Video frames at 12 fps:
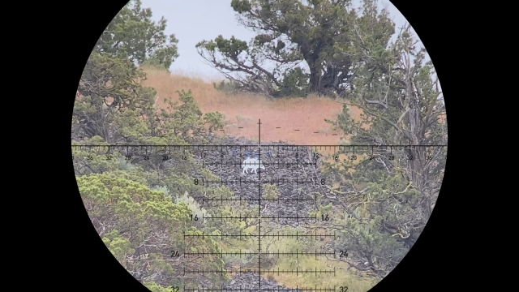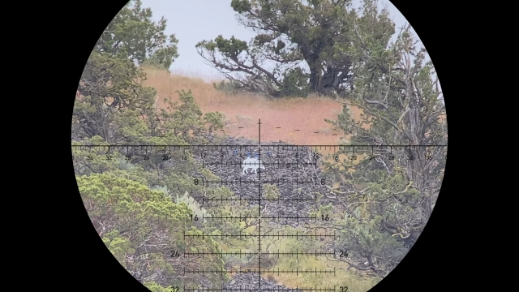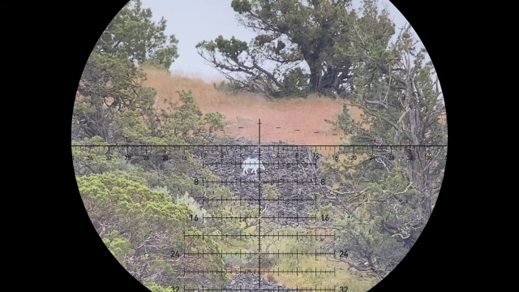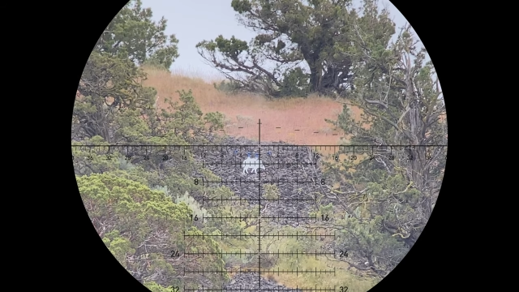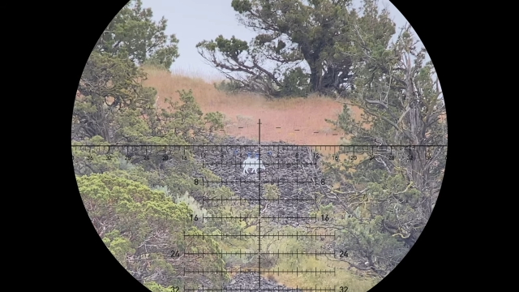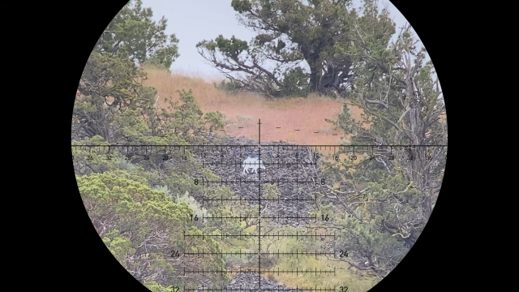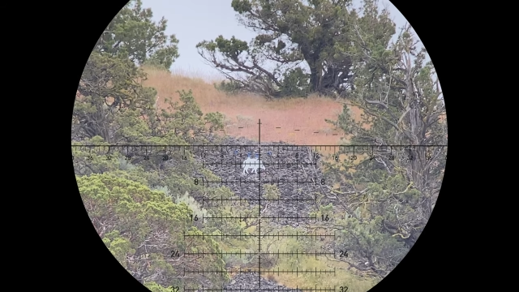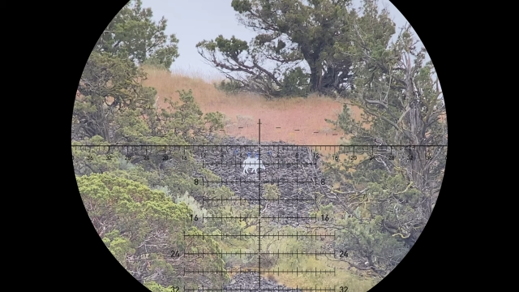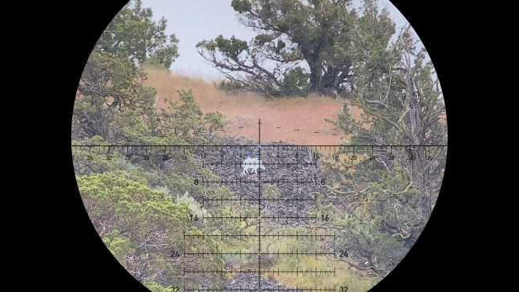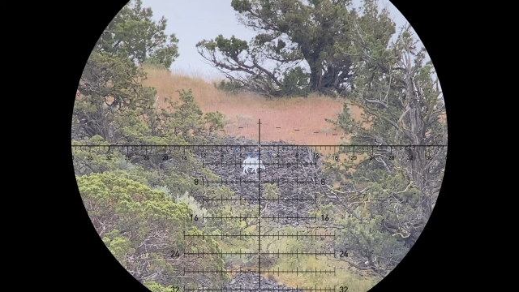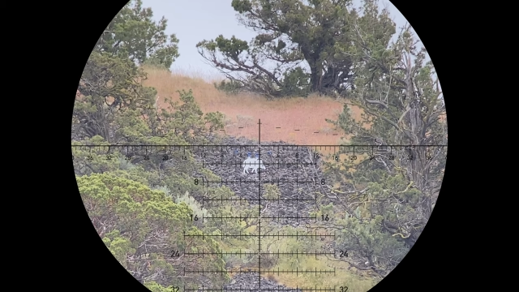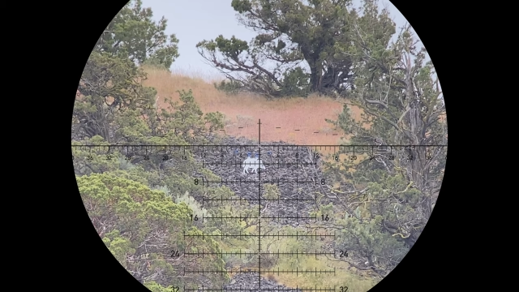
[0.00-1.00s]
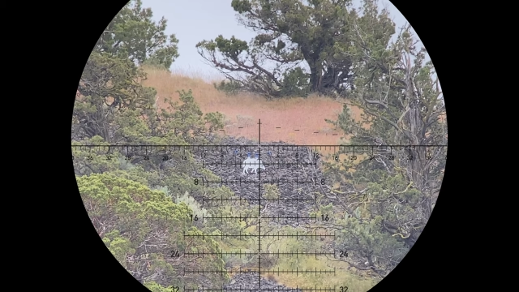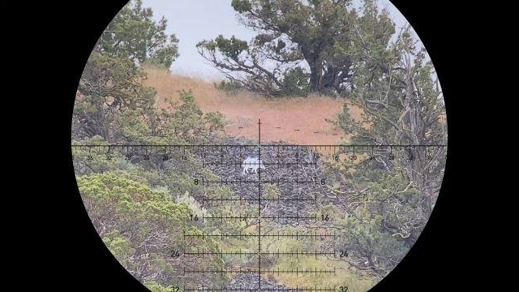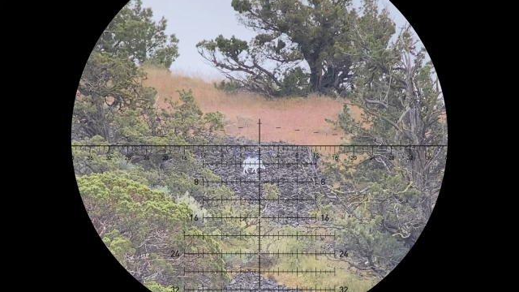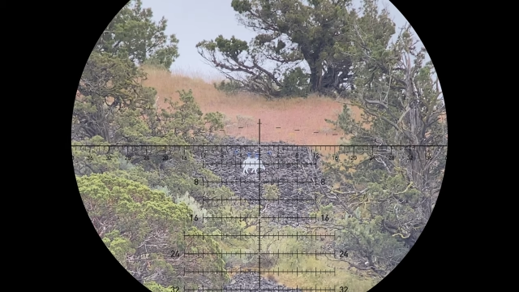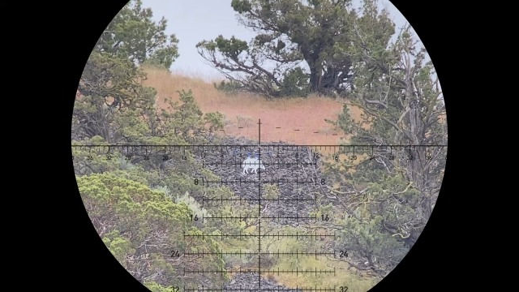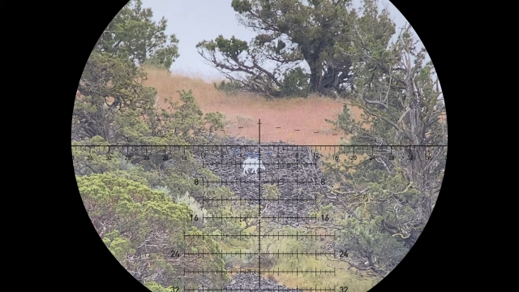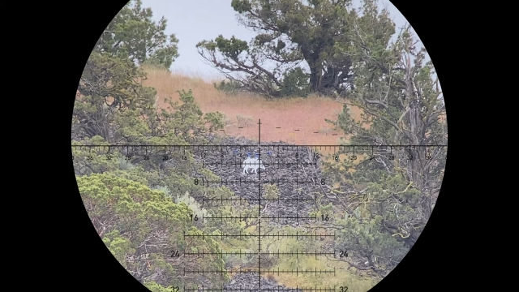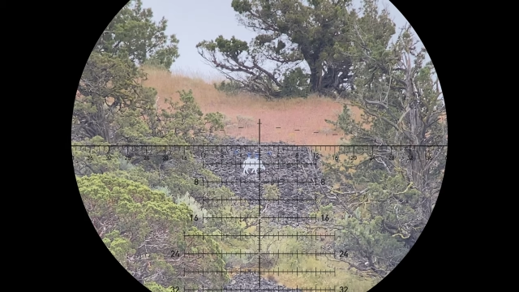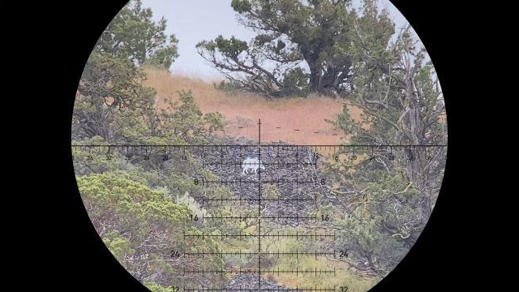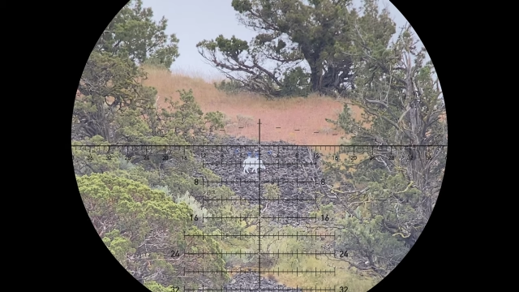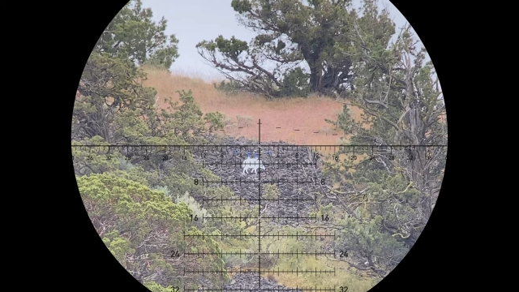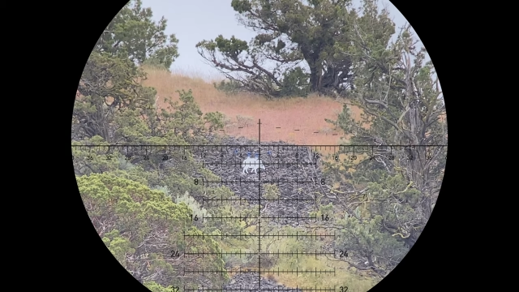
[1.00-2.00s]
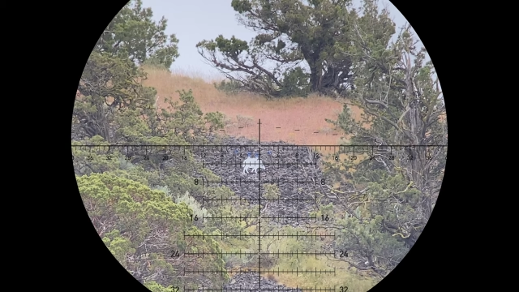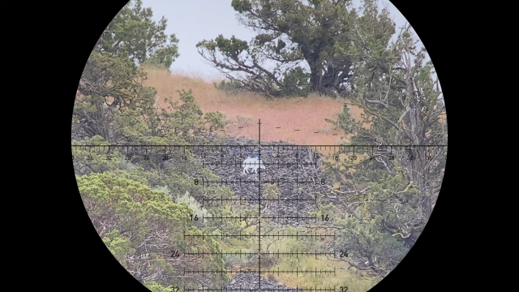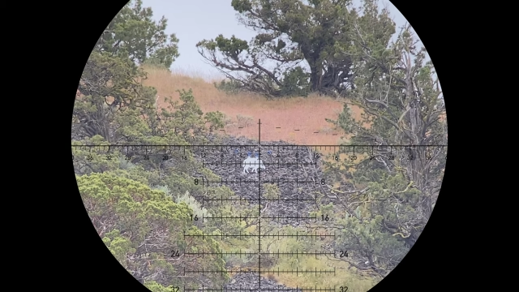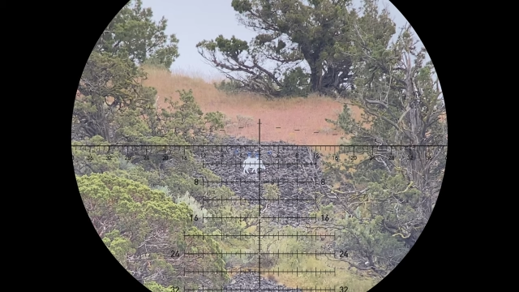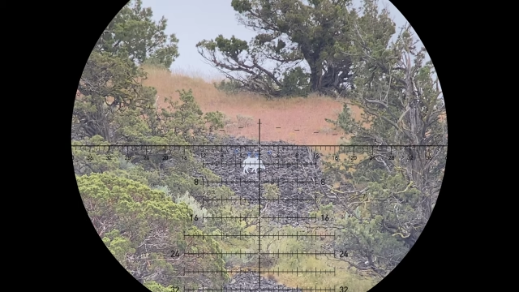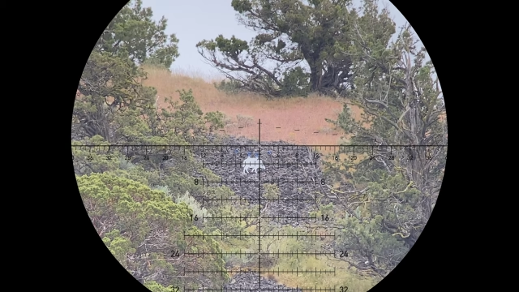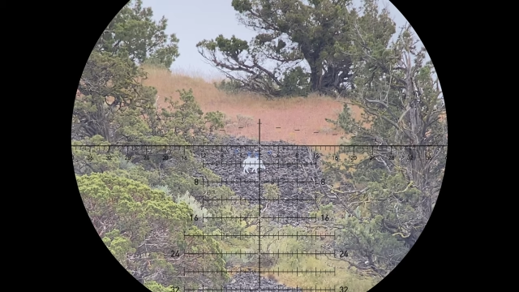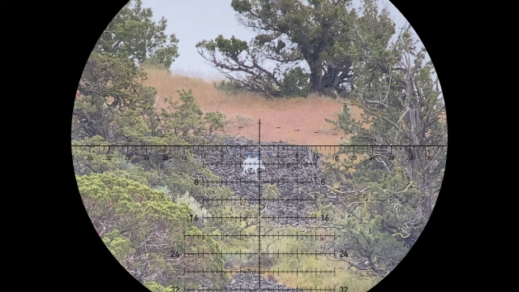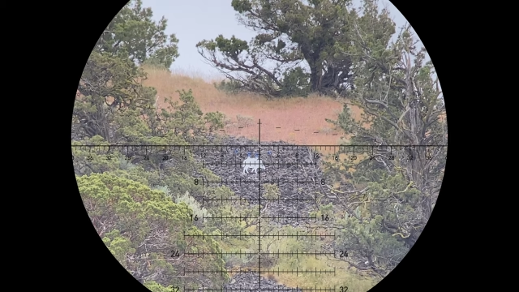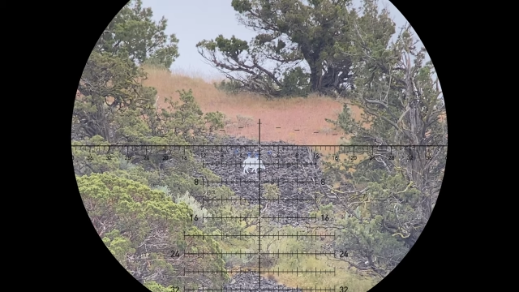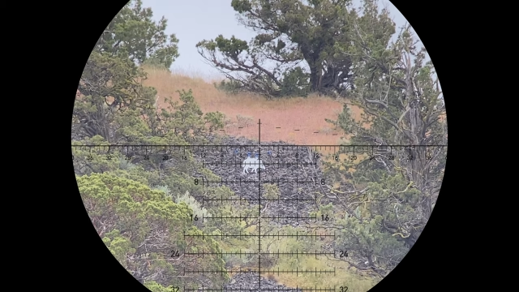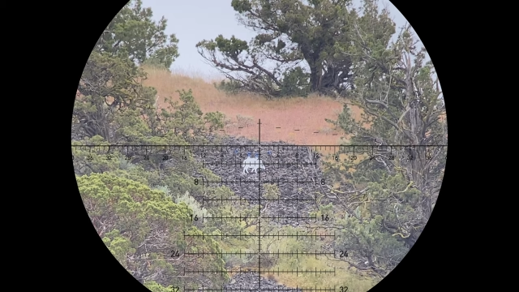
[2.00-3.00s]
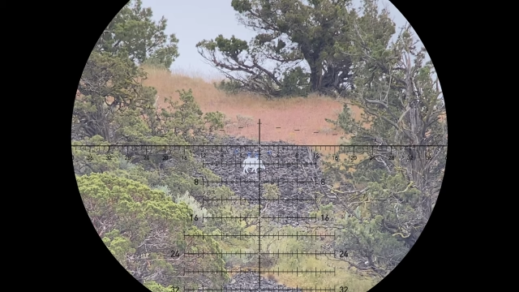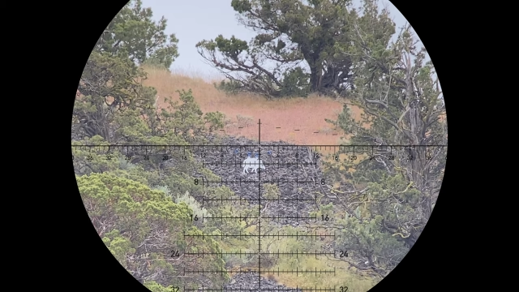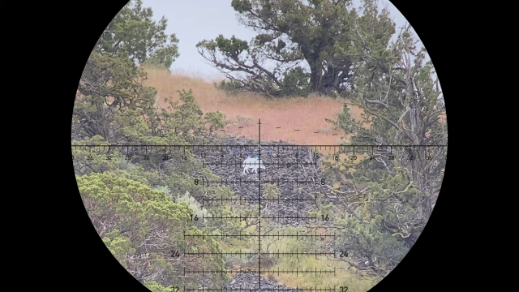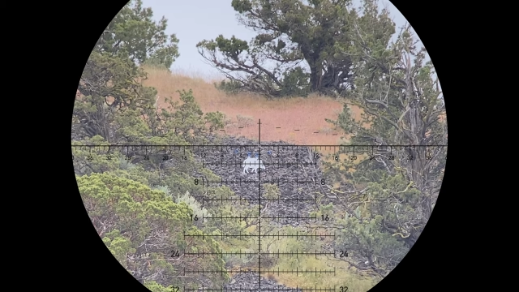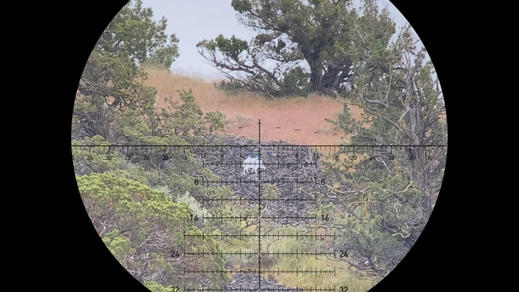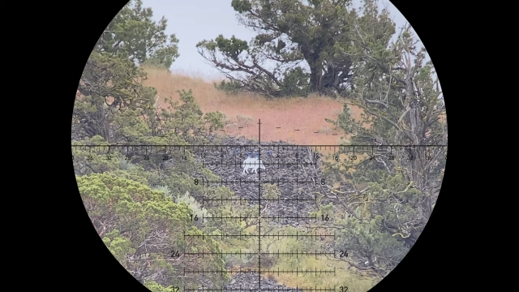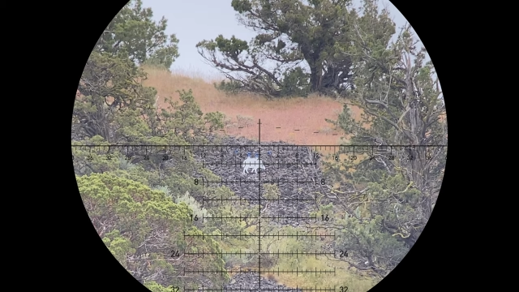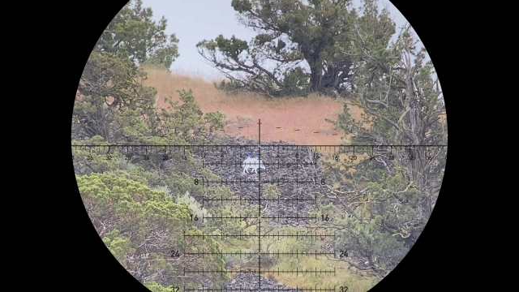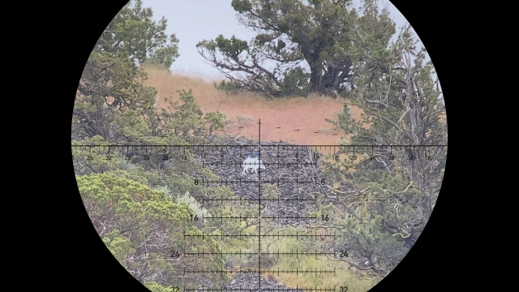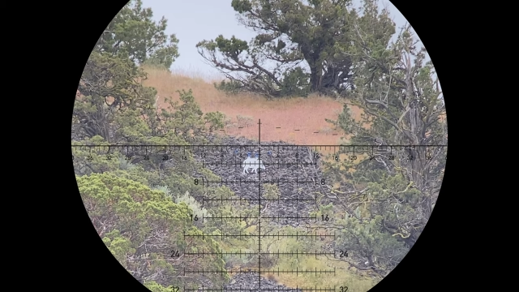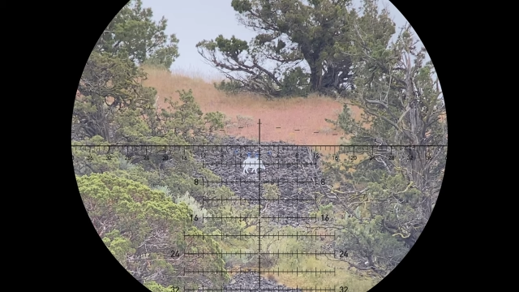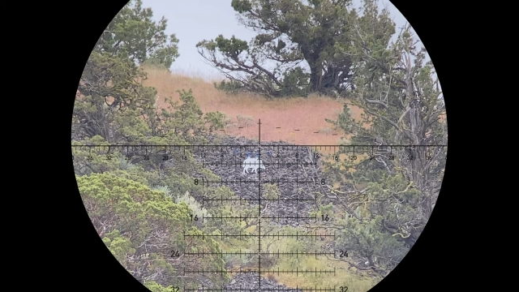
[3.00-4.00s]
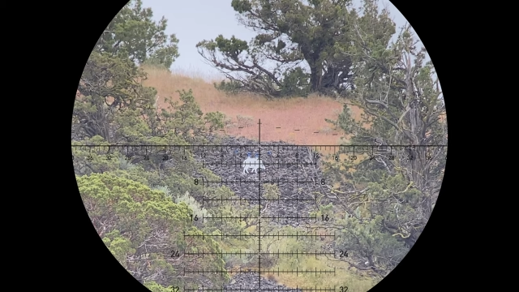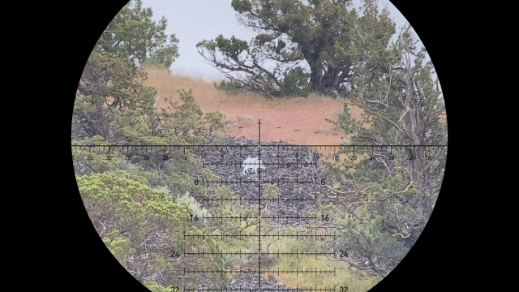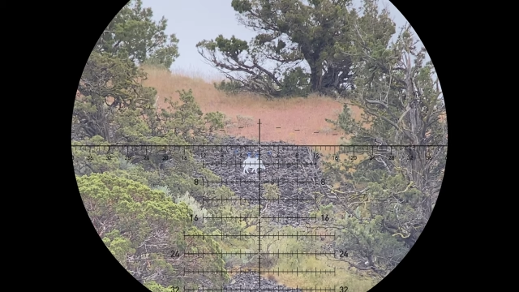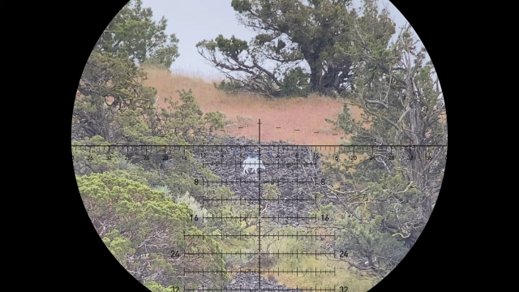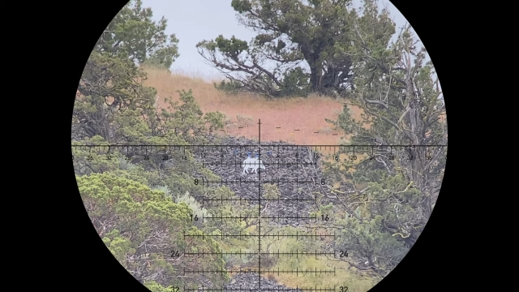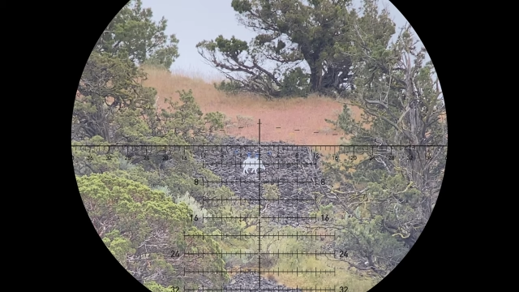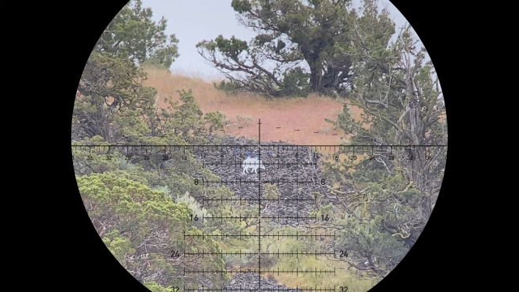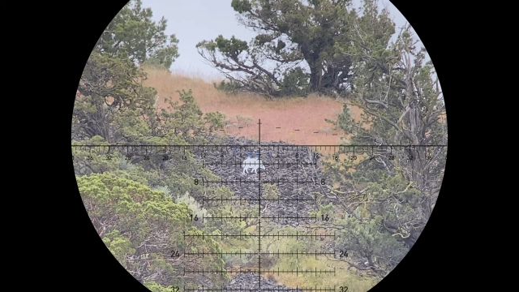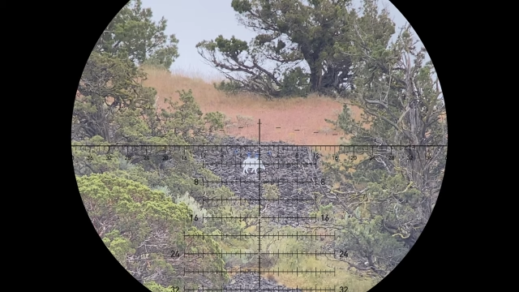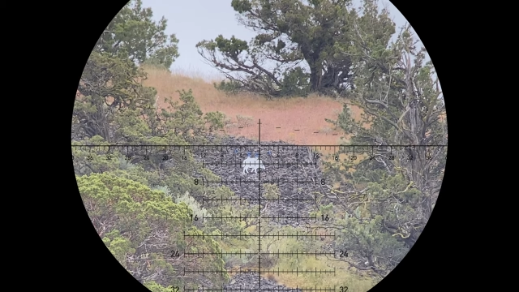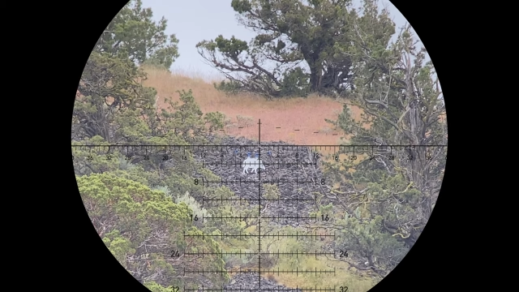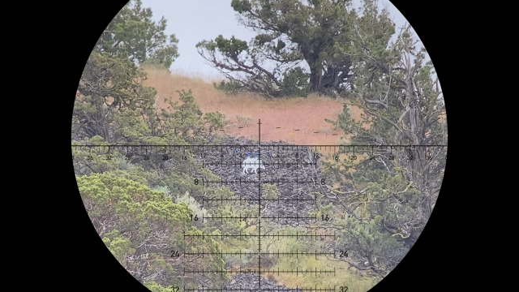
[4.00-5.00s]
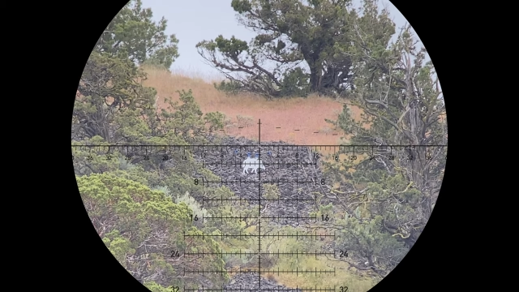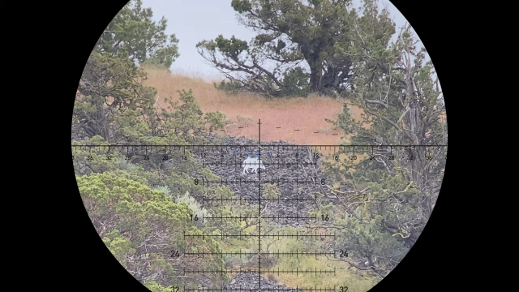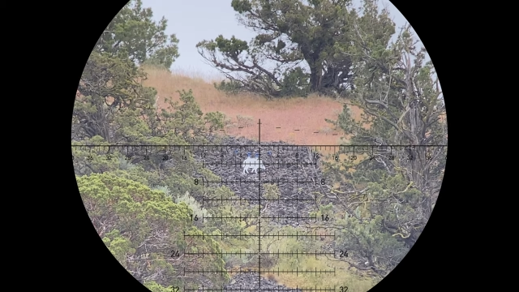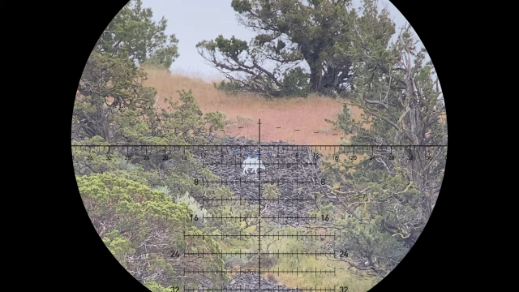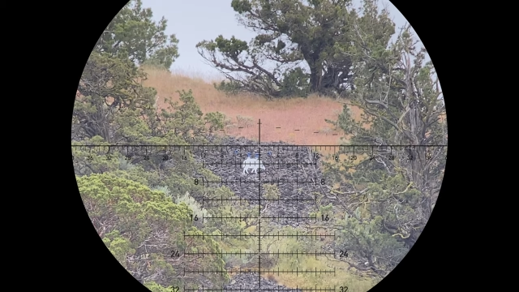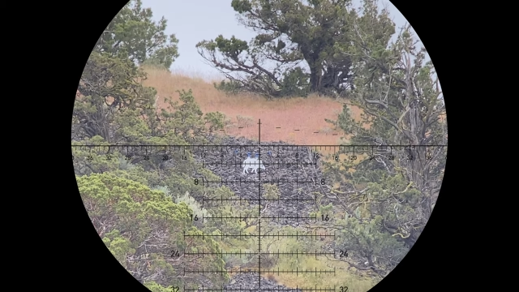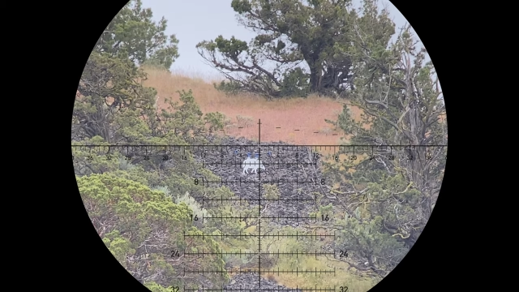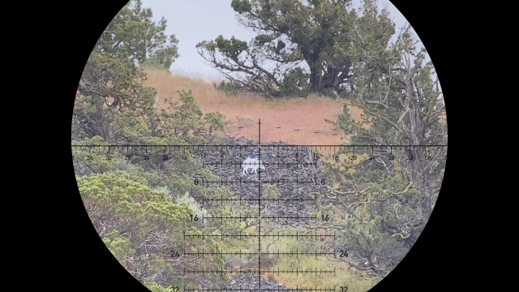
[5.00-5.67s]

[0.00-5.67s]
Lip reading: (no speaker visible)